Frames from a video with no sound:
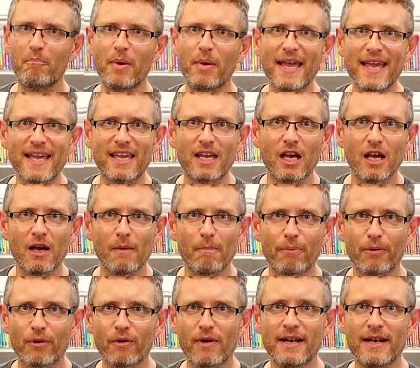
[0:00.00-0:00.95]
Big
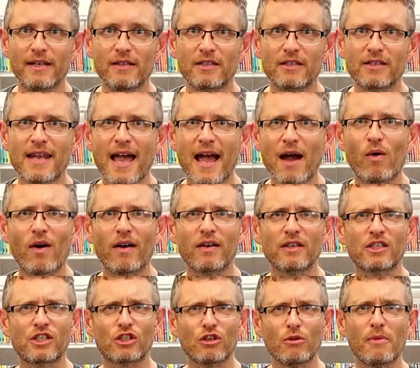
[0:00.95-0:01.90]
print.
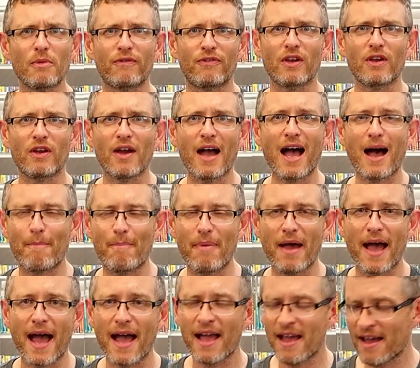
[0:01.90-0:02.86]
Now, some of you, I
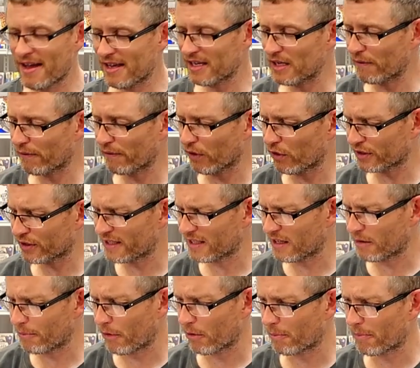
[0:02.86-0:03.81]
bet, you've looked
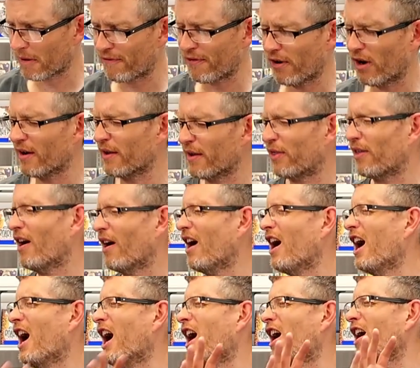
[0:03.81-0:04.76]
in a book before and
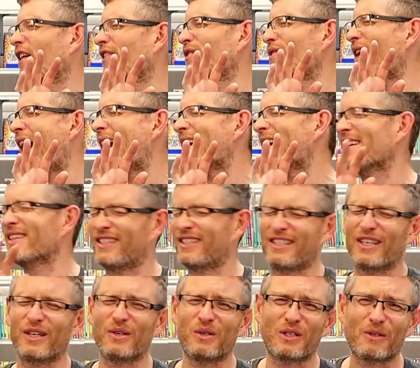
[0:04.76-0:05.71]
thought, oh, the
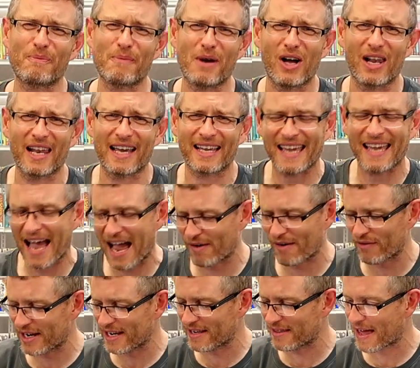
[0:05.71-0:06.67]
writing's too small, I
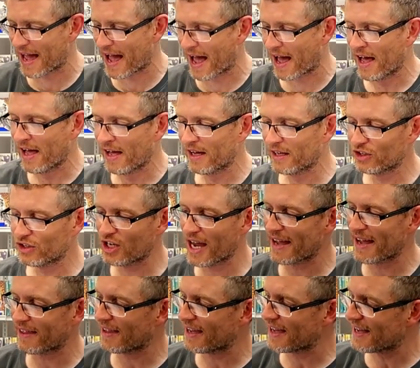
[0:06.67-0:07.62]
can't read that.
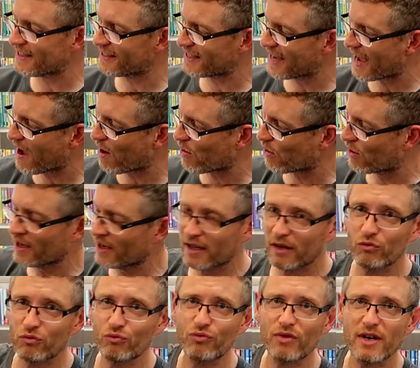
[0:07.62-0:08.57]
Check these
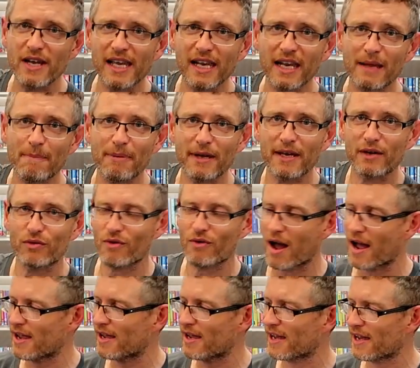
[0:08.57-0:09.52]
out. Really big
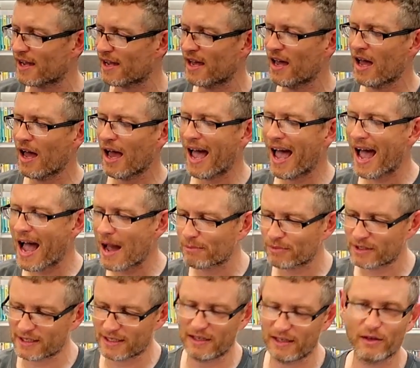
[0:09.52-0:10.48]
writing.
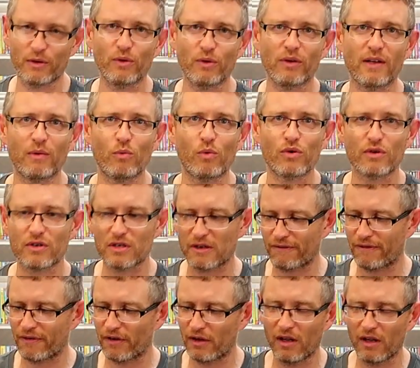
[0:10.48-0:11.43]
Absolutely
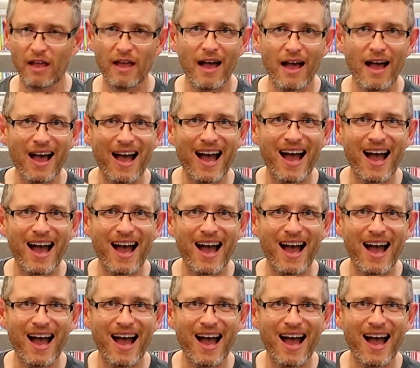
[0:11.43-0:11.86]
wonderful.